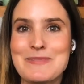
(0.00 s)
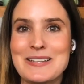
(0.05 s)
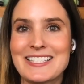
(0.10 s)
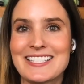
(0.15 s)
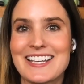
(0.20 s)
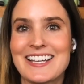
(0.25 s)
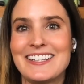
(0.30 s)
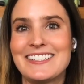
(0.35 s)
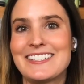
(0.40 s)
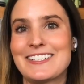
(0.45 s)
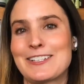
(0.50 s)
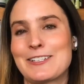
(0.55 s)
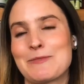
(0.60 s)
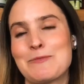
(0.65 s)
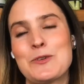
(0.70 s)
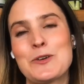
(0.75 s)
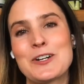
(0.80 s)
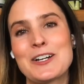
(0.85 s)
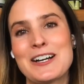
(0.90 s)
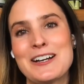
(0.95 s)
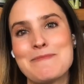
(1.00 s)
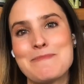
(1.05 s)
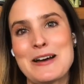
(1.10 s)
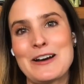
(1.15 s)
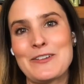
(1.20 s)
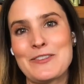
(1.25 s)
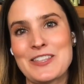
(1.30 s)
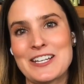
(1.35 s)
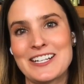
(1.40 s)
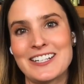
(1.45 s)
and telling us more
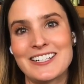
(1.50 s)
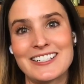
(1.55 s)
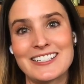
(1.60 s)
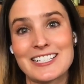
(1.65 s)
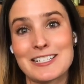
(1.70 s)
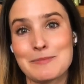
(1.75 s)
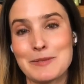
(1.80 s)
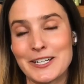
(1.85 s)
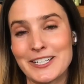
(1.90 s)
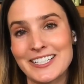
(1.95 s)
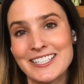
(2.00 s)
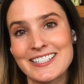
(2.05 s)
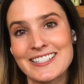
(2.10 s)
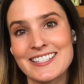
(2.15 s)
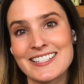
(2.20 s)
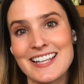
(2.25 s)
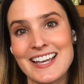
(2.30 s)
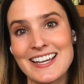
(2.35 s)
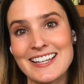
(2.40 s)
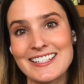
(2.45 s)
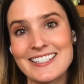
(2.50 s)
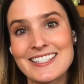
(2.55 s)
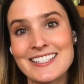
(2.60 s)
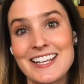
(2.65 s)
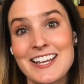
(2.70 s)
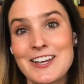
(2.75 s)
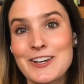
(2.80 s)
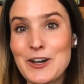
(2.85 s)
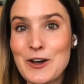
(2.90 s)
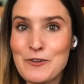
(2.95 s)
about their experience as
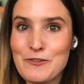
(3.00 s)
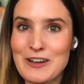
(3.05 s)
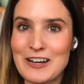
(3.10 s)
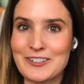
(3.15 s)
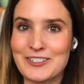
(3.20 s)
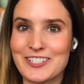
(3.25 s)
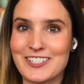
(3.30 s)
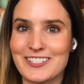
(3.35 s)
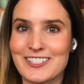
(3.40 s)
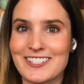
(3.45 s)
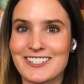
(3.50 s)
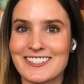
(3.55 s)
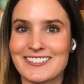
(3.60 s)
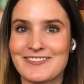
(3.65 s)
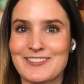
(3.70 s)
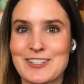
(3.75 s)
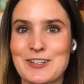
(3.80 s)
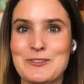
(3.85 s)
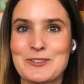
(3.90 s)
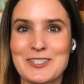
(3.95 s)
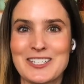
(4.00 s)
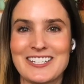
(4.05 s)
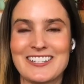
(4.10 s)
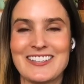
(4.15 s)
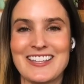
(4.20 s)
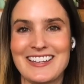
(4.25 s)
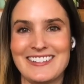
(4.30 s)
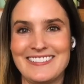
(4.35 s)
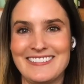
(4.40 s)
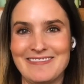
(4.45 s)
co founders. So we'll see you
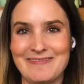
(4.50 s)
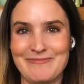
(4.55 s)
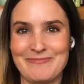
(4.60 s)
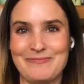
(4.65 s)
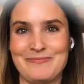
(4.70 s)
then.